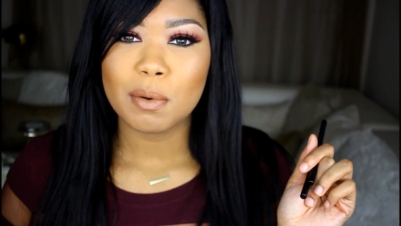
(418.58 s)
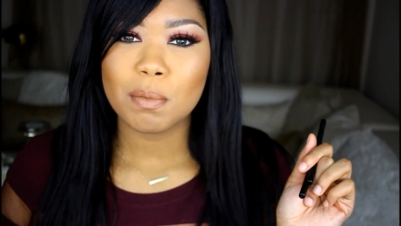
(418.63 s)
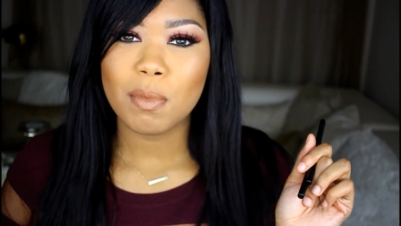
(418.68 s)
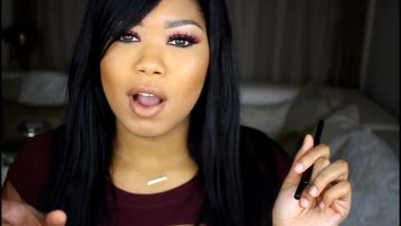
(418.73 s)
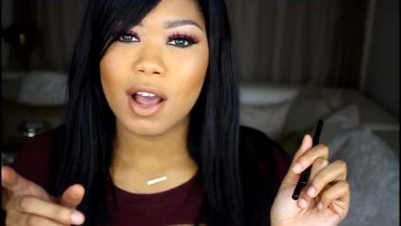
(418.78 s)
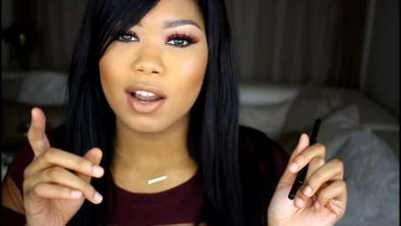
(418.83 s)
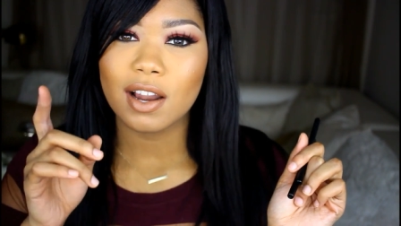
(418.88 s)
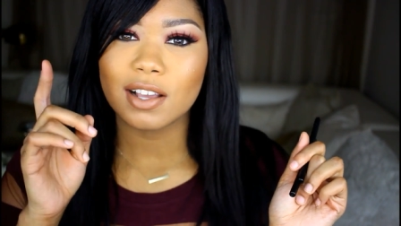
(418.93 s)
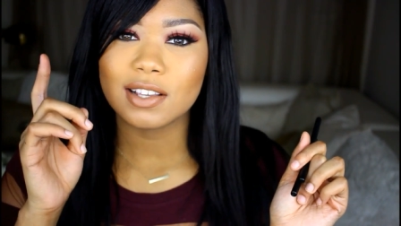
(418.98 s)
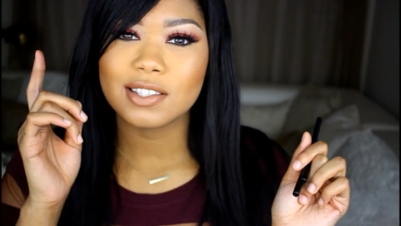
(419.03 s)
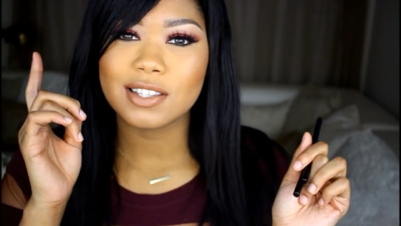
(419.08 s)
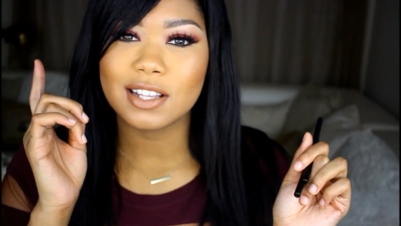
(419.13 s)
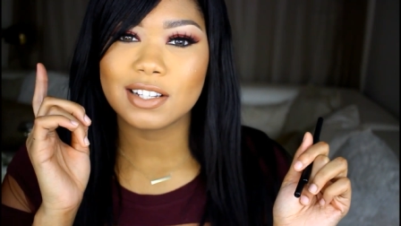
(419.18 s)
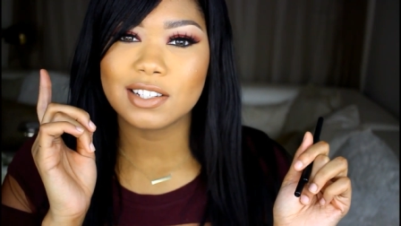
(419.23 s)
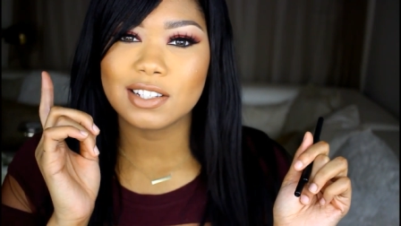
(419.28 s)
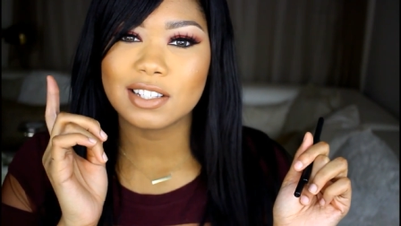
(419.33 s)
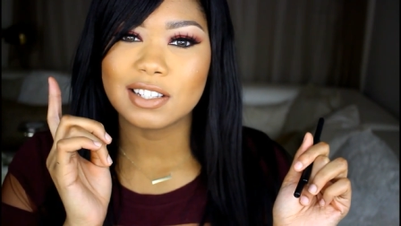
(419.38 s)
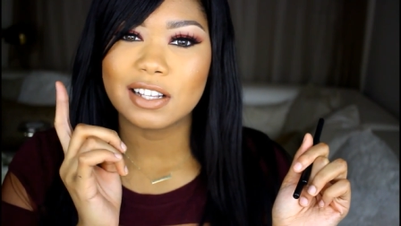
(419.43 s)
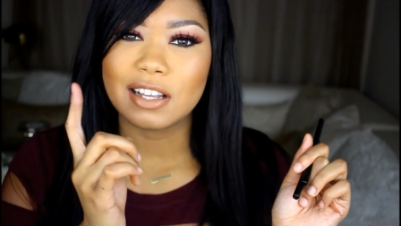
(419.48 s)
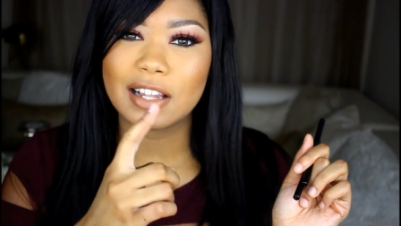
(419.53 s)
products that
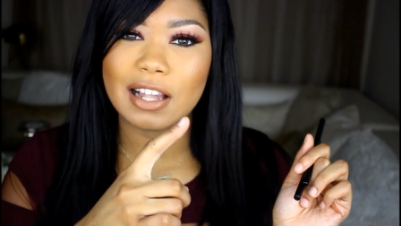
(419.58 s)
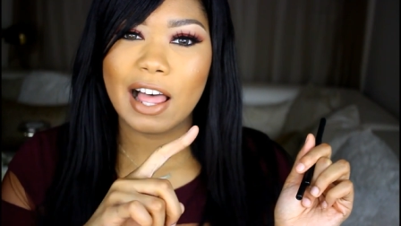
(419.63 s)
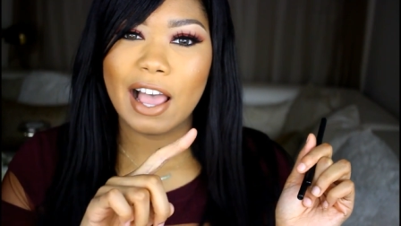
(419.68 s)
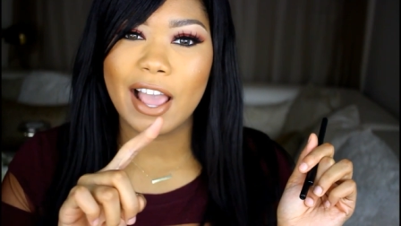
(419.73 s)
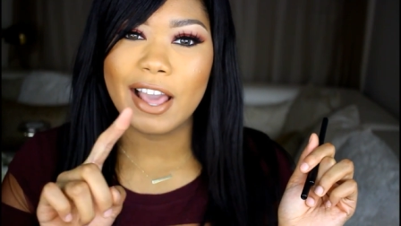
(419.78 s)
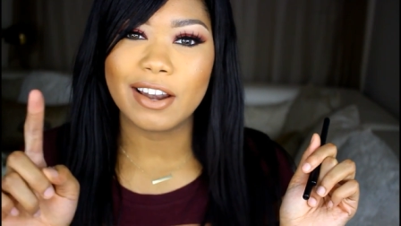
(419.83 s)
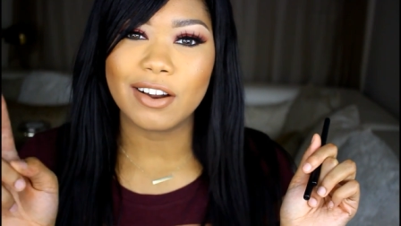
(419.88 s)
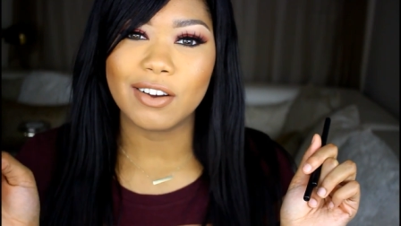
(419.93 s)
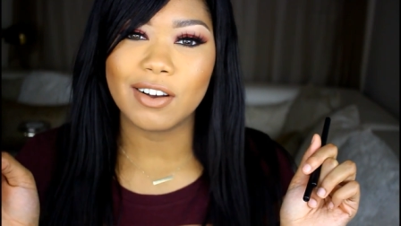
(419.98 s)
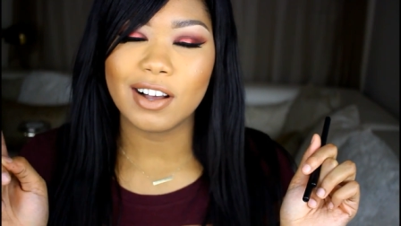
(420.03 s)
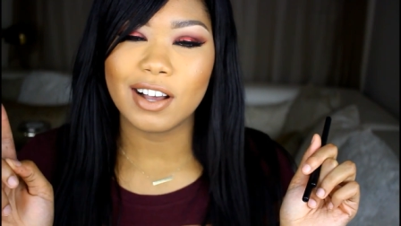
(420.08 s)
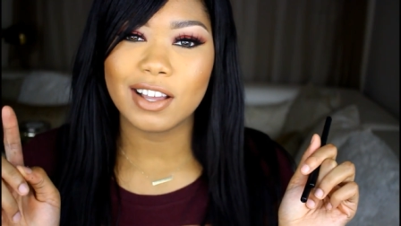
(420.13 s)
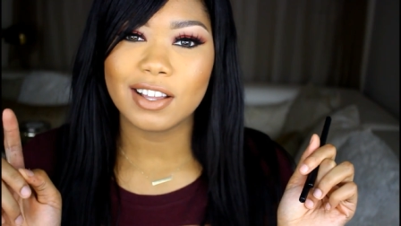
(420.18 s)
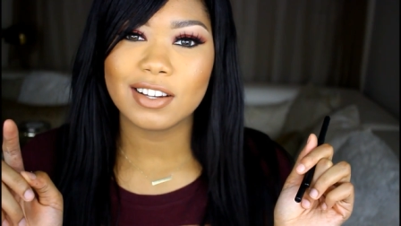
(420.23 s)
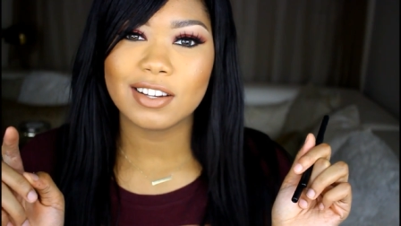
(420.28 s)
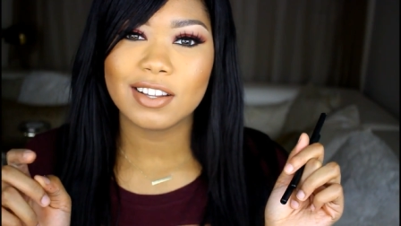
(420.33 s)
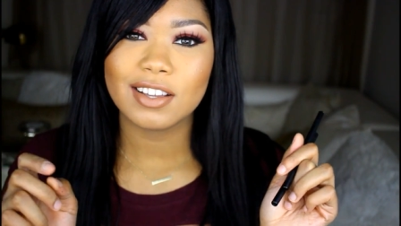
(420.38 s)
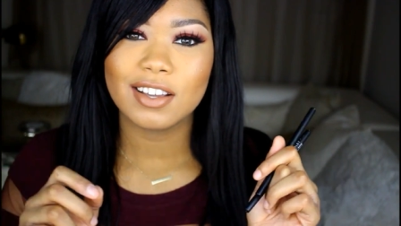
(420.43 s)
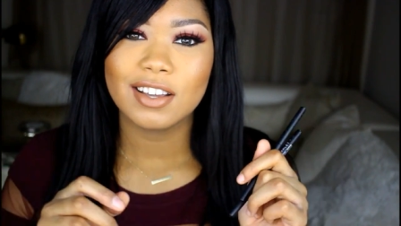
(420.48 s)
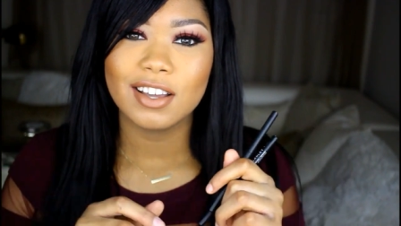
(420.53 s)
just glide on,
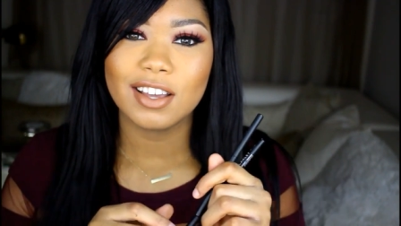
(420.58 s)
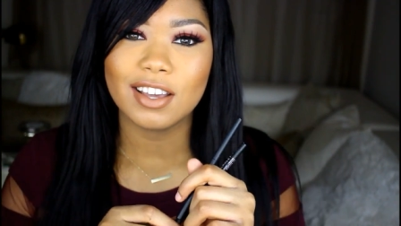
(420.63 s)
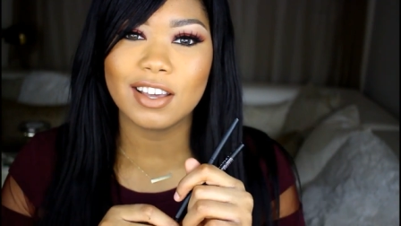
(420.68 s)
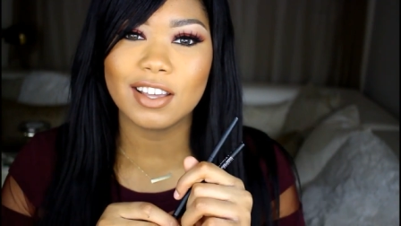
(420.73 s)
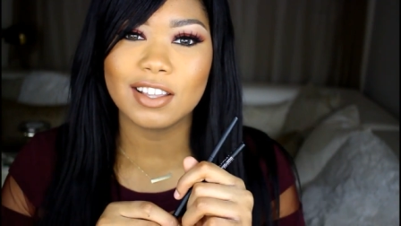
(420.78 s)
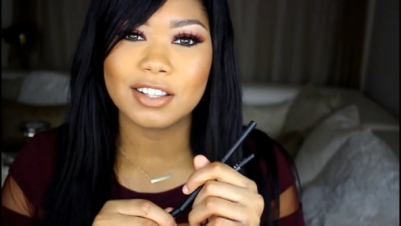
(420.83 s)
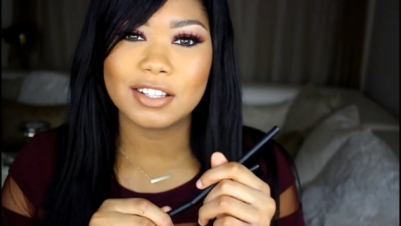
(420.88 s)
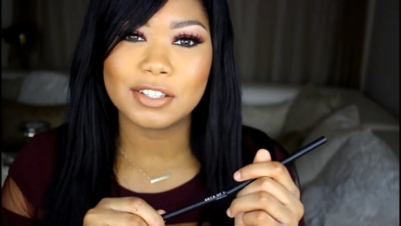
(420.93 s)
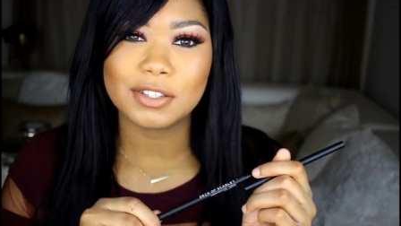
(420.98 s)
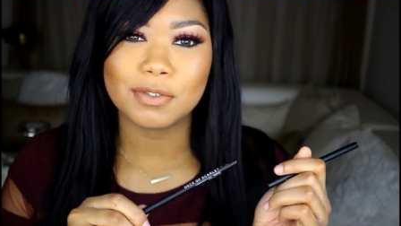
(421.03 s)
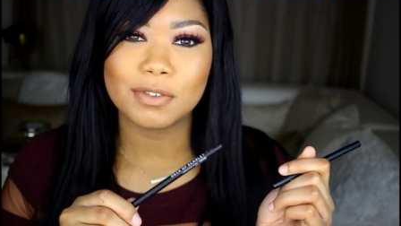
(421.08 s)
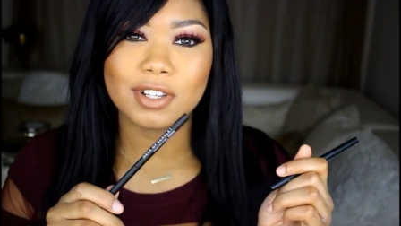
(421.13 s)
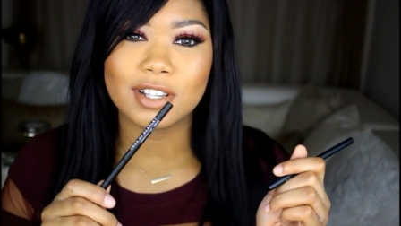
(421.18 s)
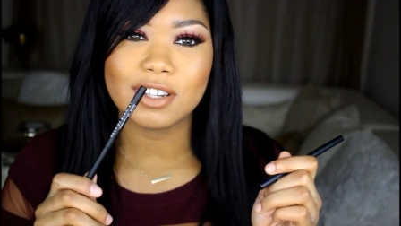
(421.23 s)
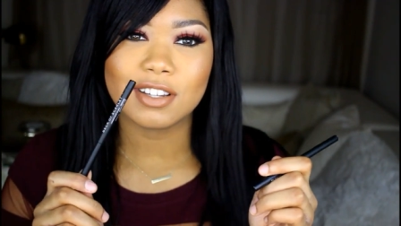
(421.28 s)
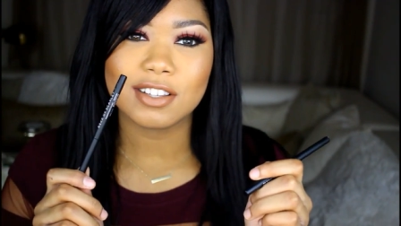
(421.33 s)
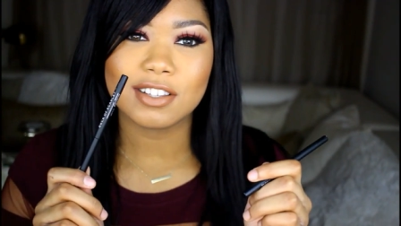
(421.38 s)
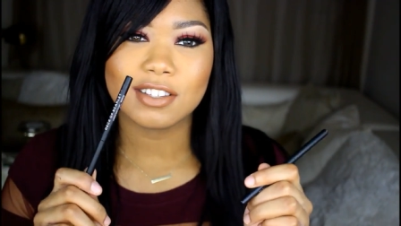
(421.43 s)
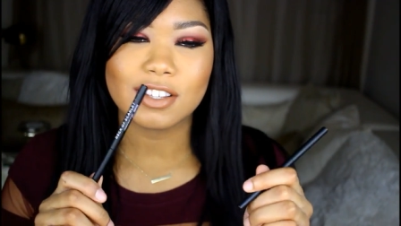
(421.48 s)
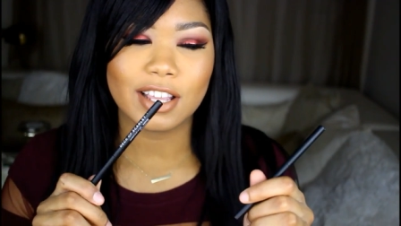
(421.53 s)
and this one
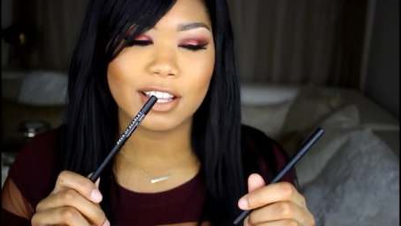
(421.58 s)
is